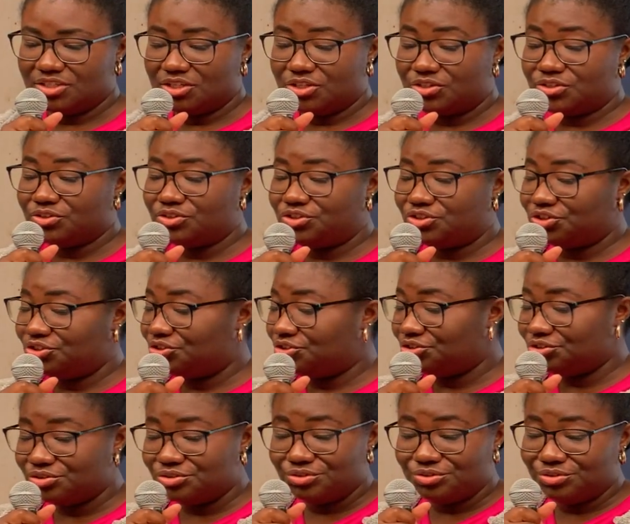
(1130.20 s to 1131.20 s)
So do
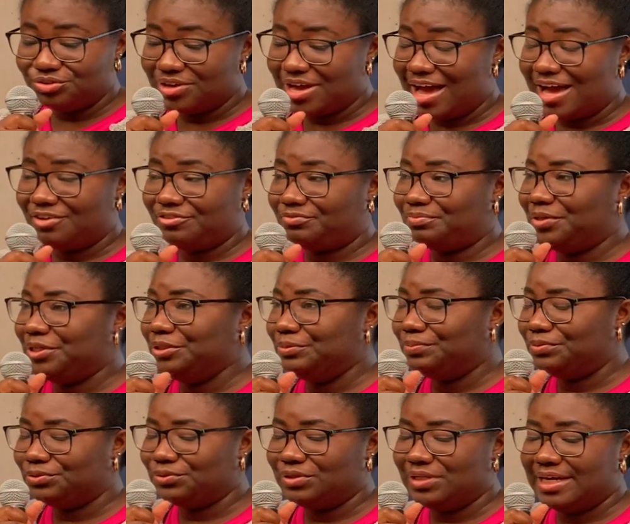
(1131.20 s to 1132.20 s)
you have
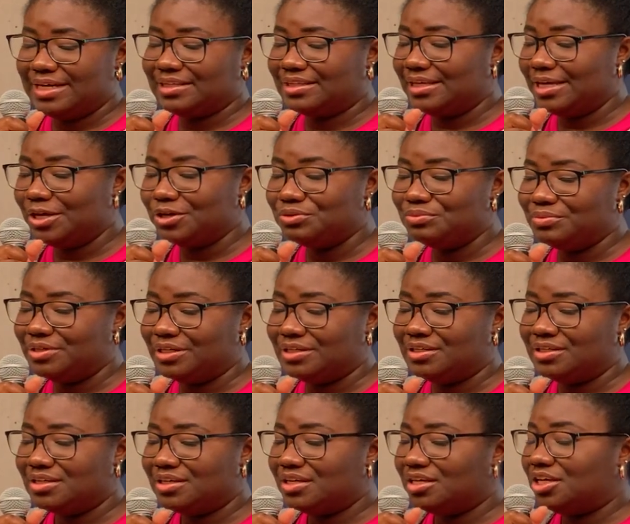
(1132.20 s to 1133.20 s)
people like Naomi
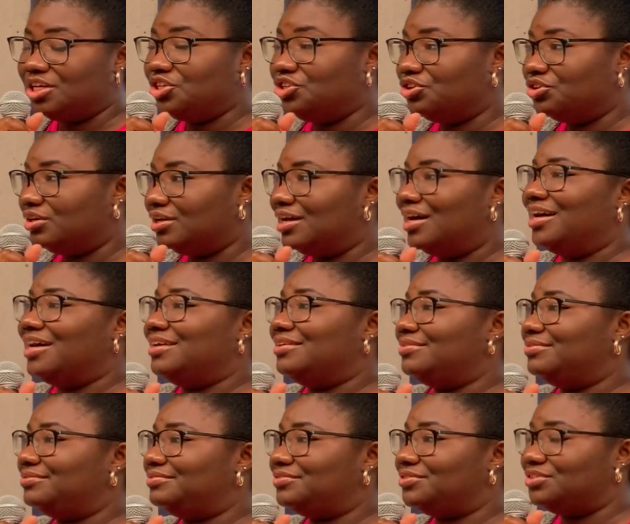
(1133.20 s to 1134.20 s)
in your life
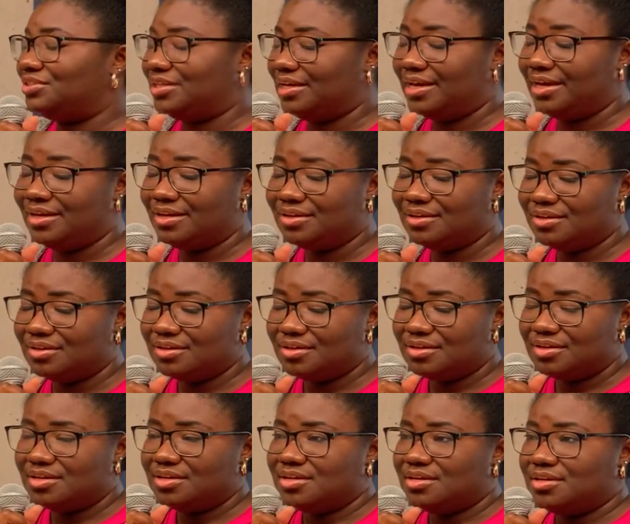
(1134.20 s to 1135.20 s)
today?
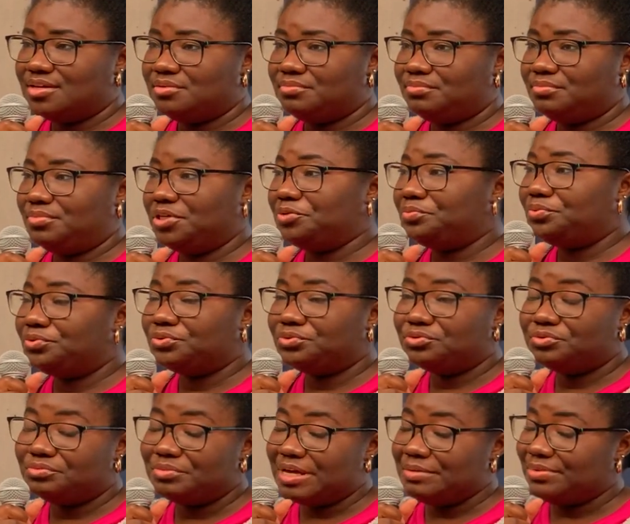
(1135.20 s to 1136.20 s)
People
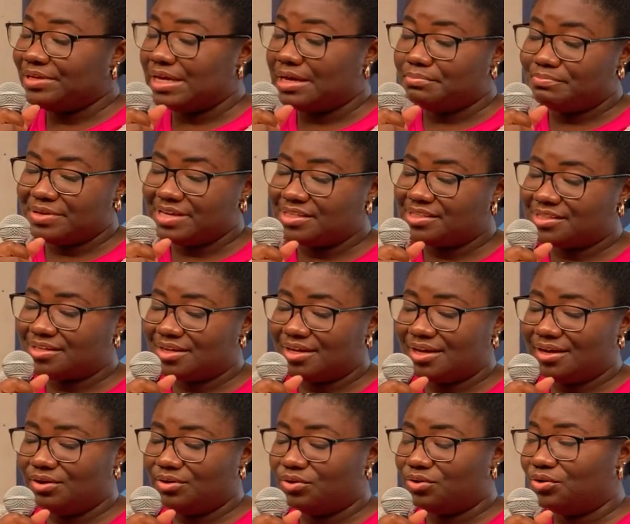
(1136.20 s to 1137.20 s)
who maybe are
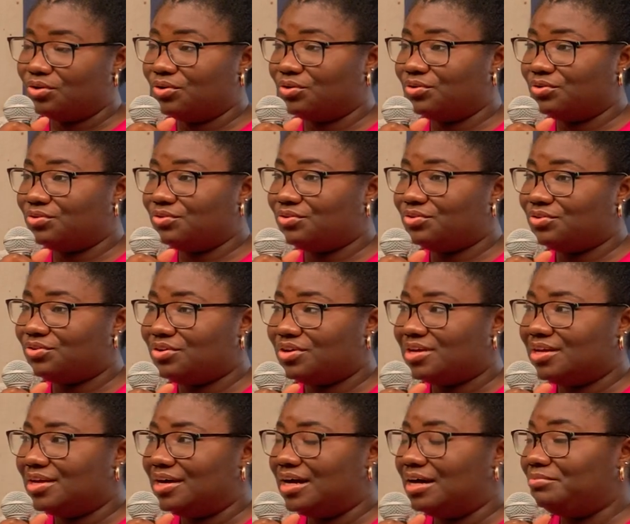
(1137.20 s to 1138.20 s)
bitter, or
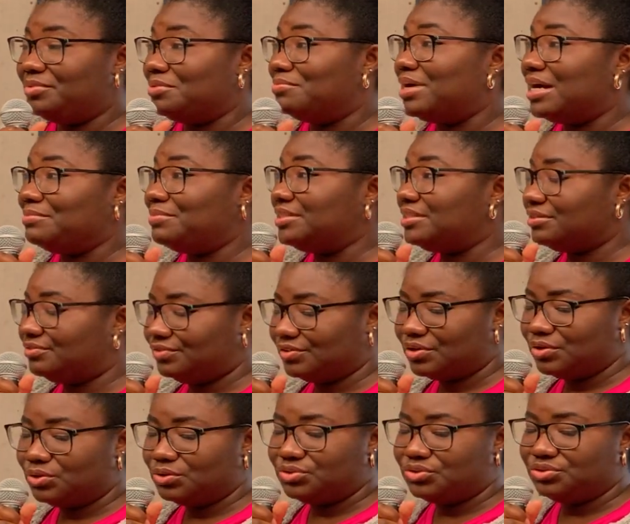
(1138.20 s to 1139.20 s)
they might be
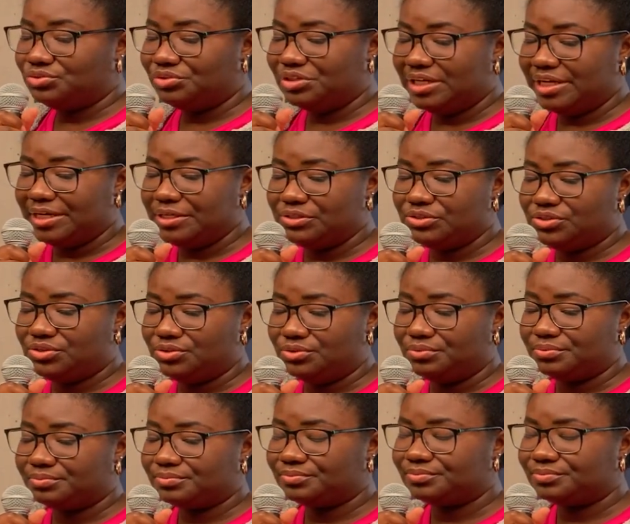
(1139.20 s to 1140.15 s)
difficult to relate to.